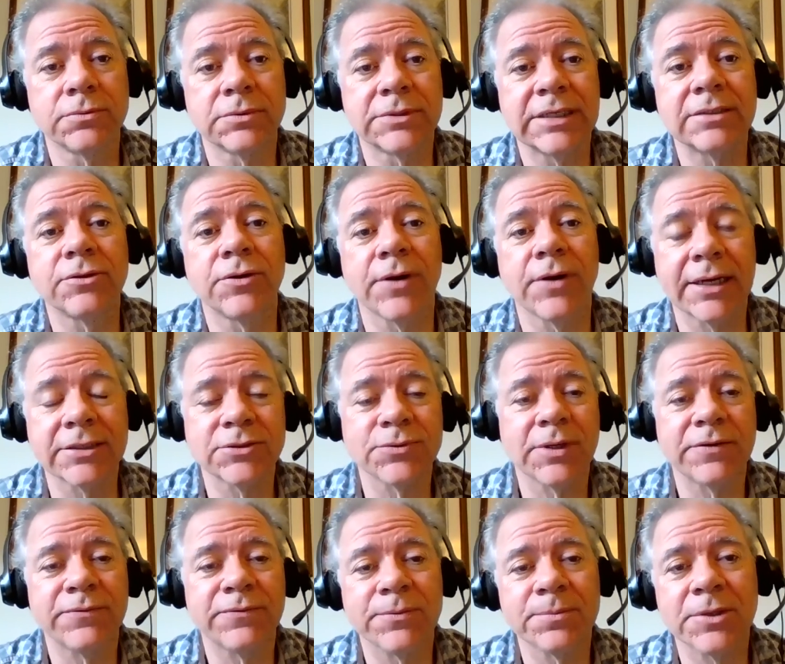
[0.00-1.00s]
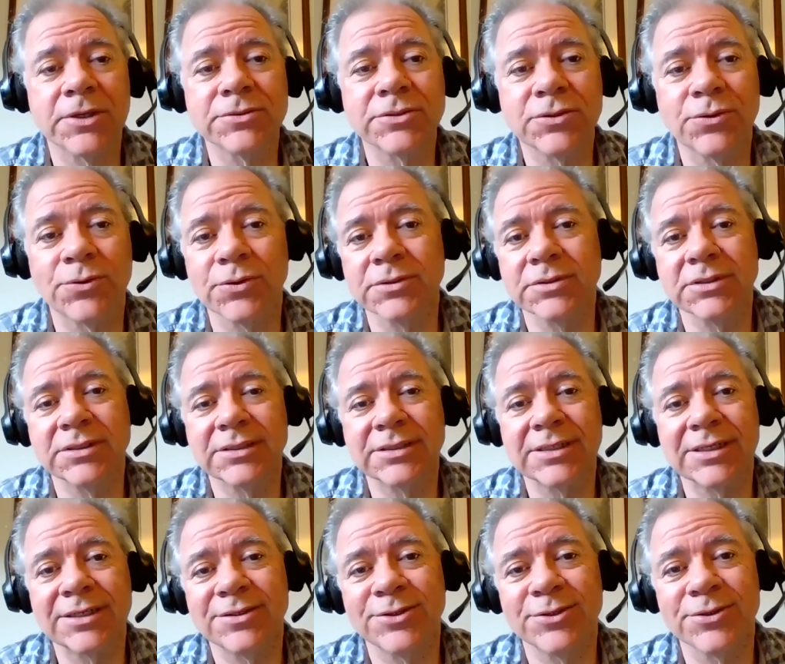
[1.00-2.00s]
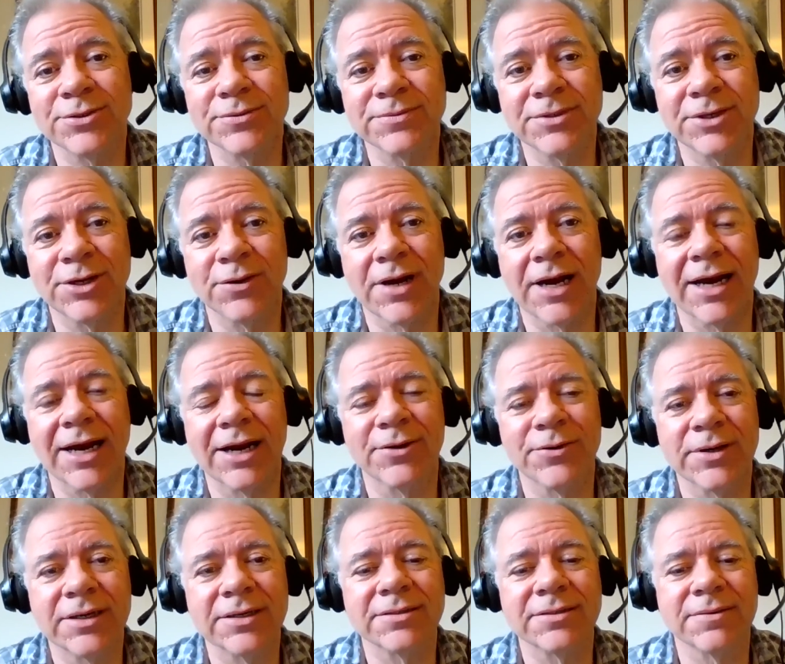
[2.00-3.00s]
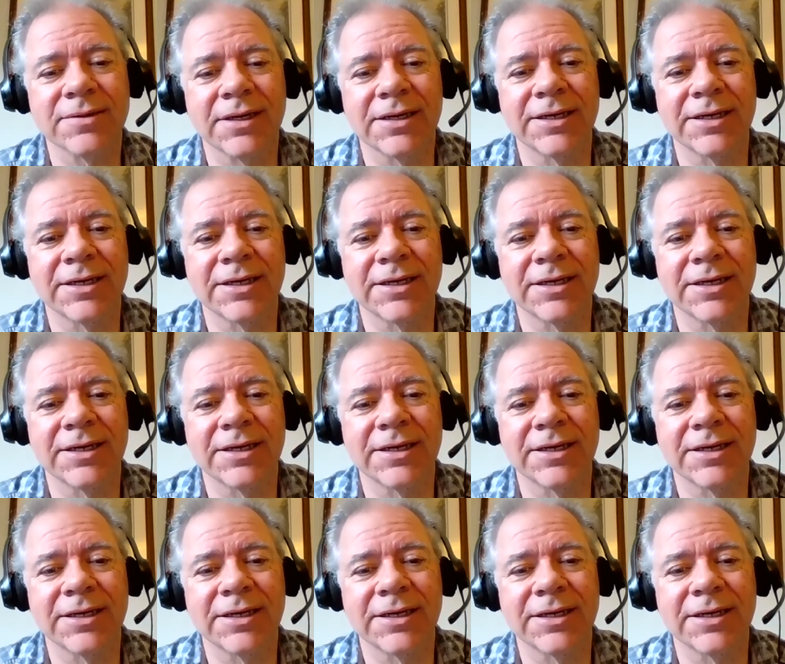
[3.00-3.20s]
did graduate from those courses in your hiring.